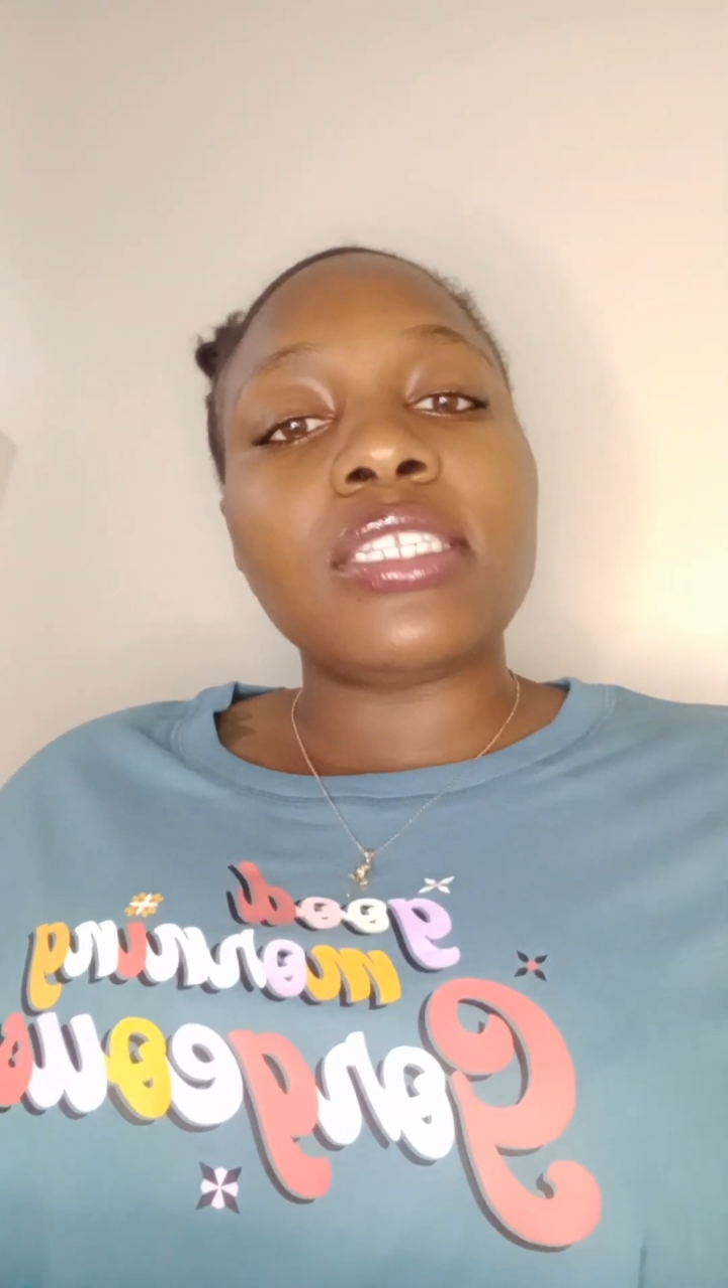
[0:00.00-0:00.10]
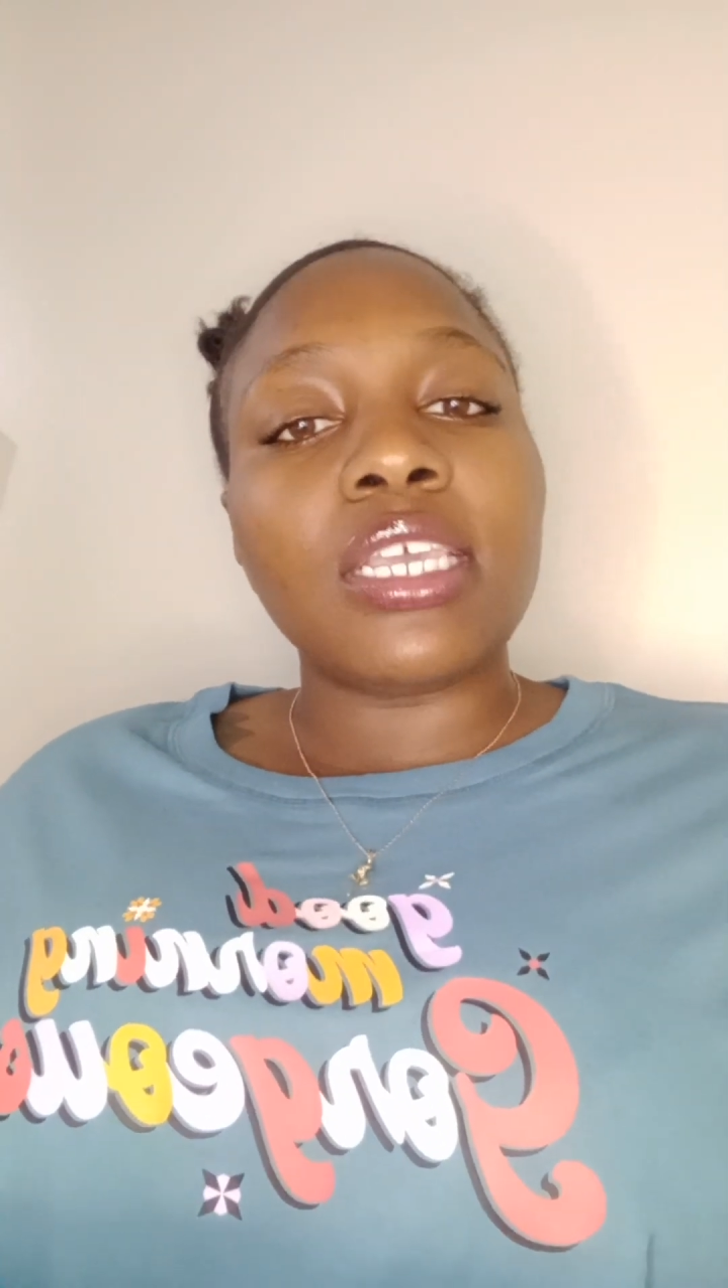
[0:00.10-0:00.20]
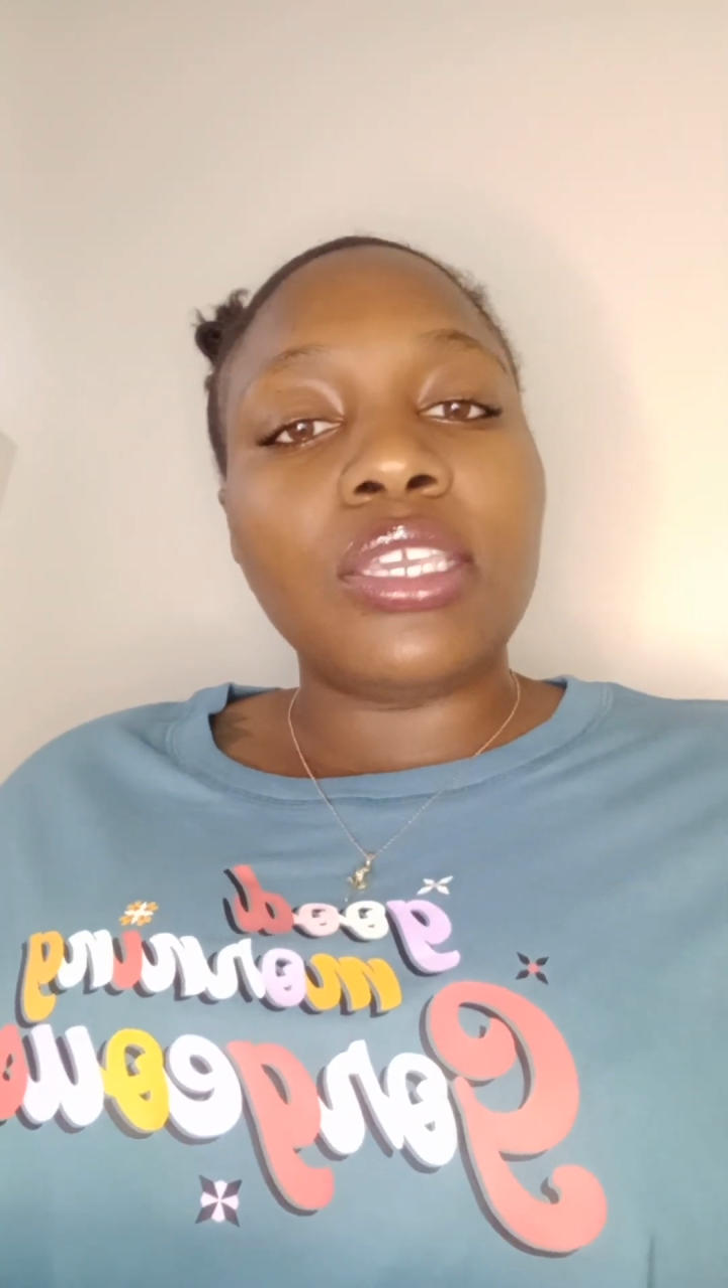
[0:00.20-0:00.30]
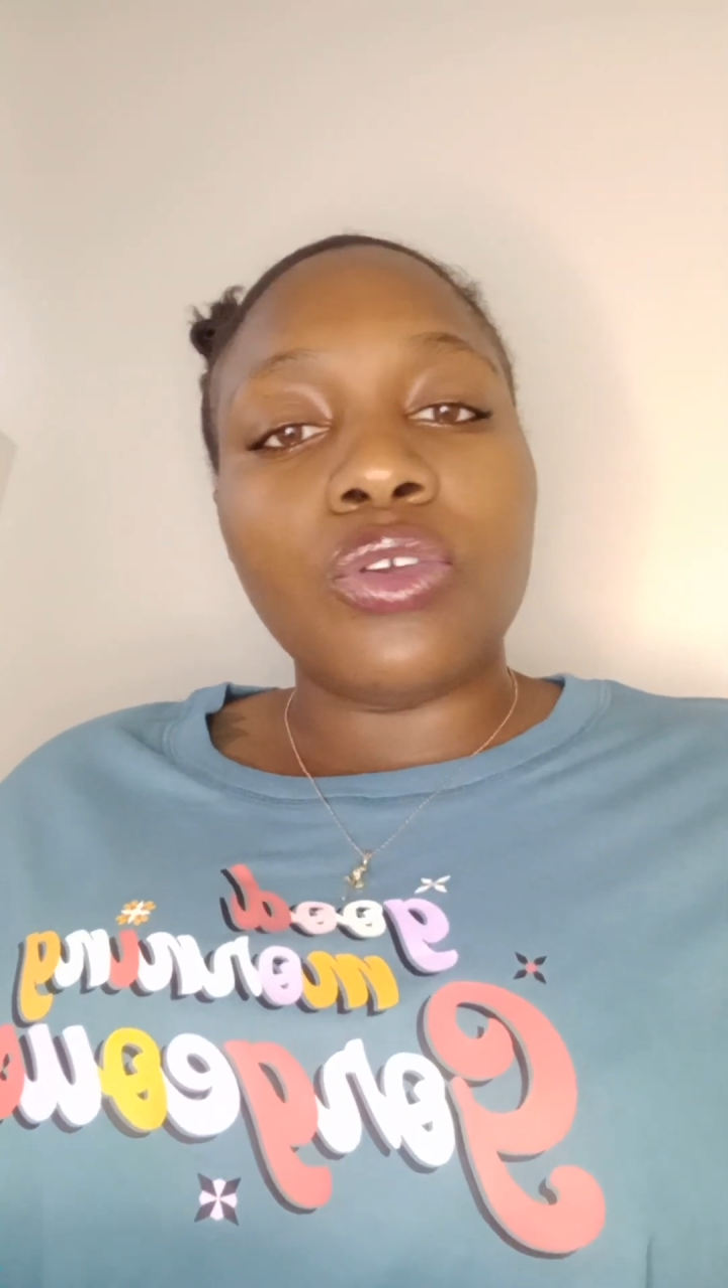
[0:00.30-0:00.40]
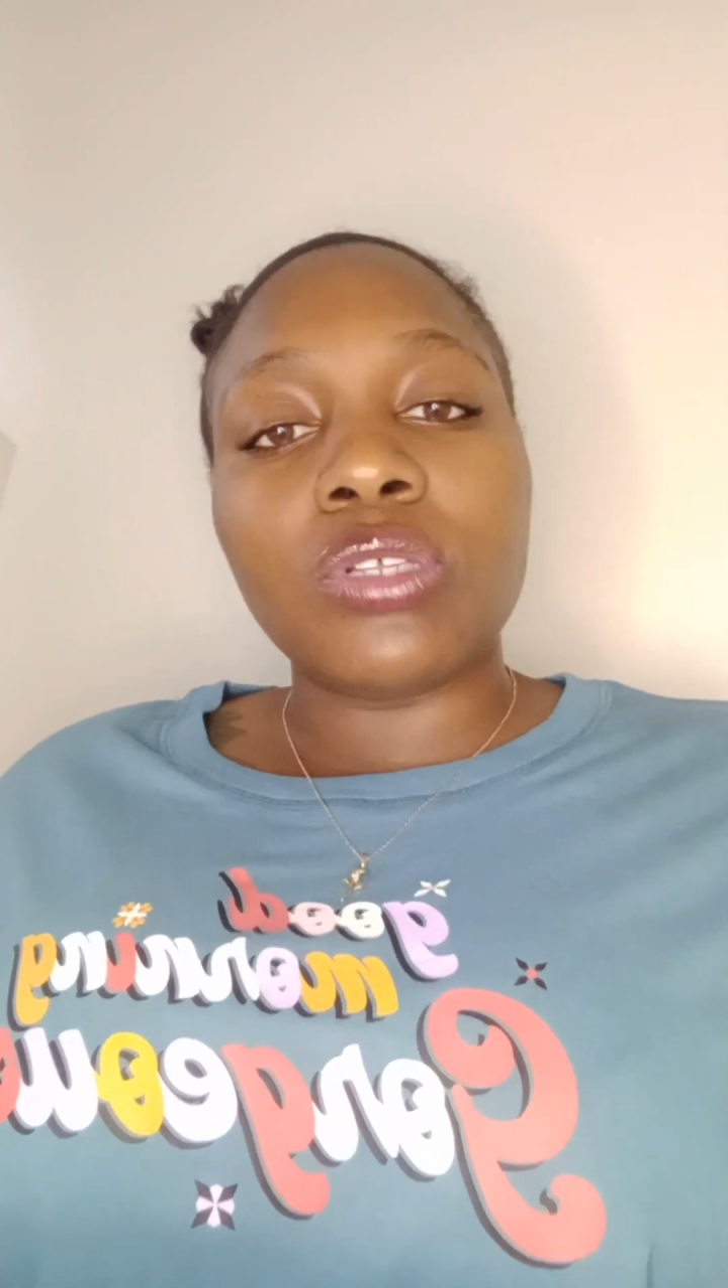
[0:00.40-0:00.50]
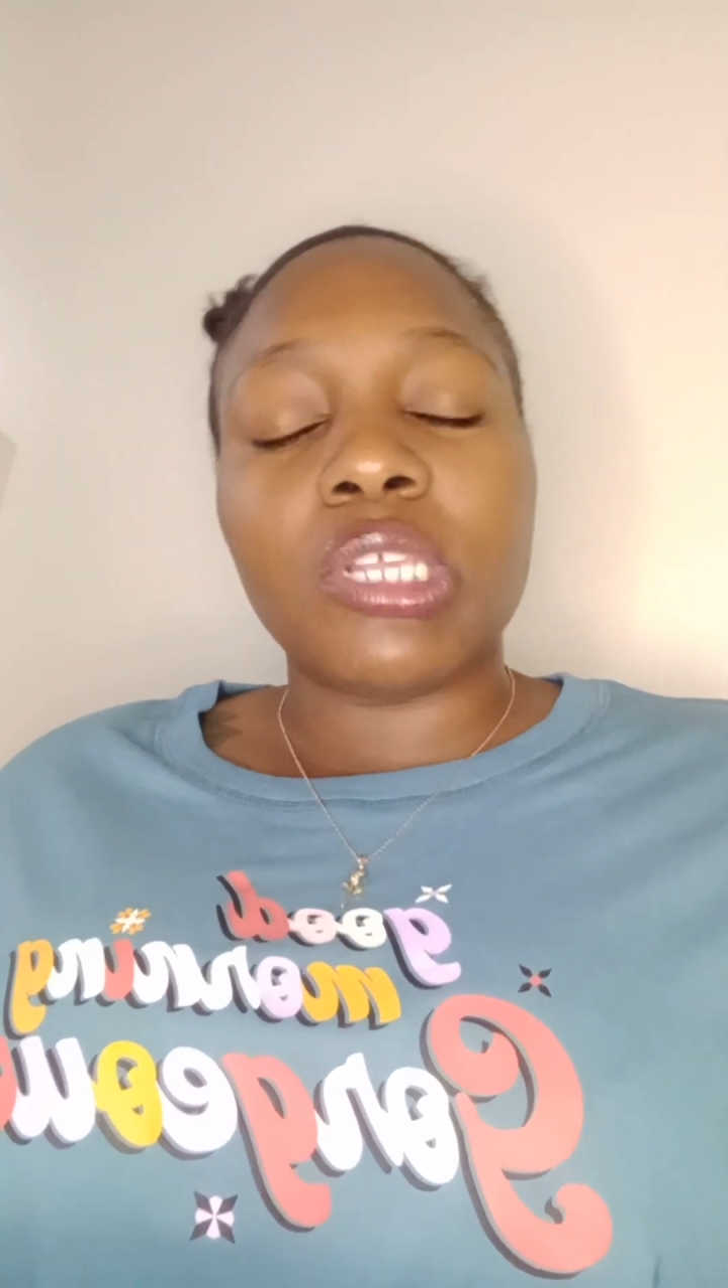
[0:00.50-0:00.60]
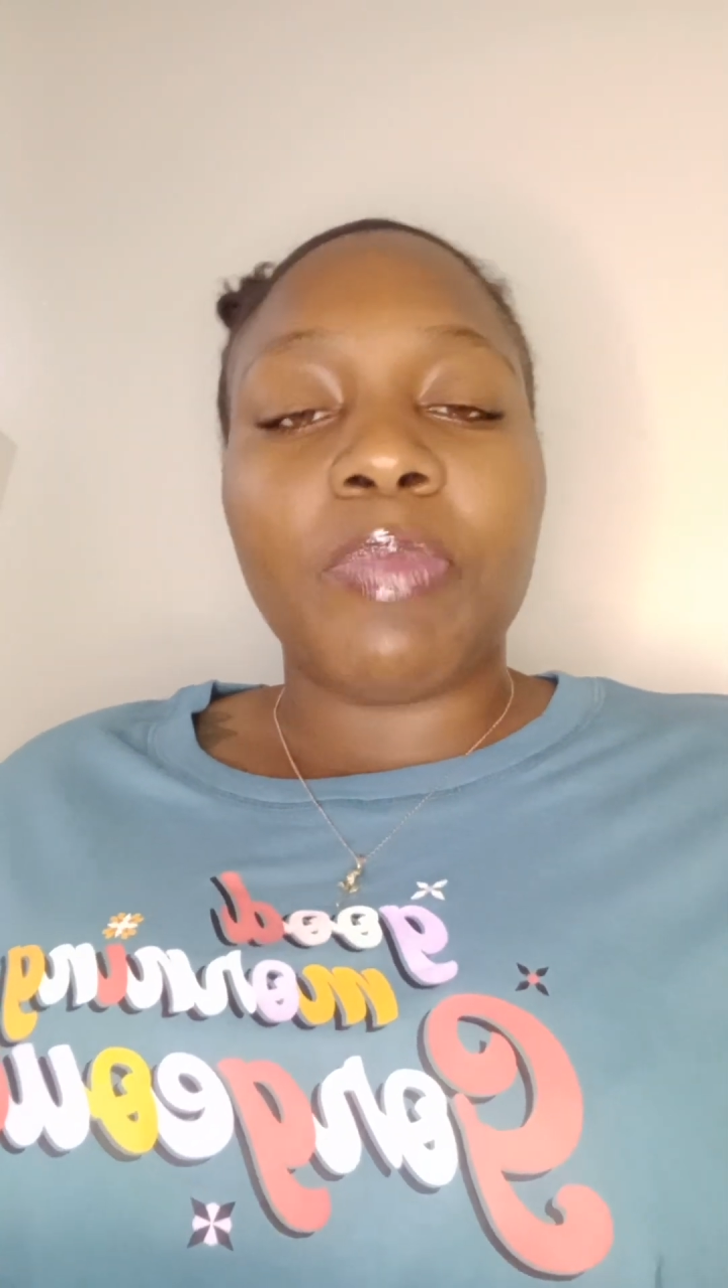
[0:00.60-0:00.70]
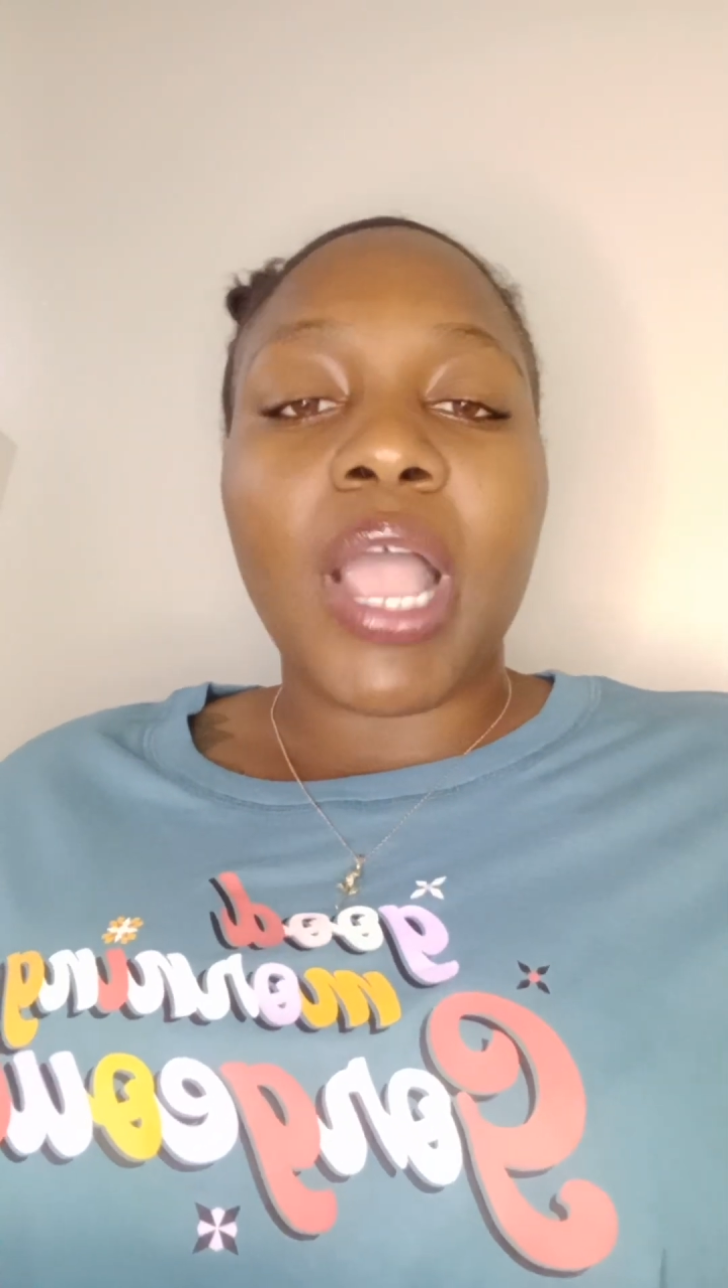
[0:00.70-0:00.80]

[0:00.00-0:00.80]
to use the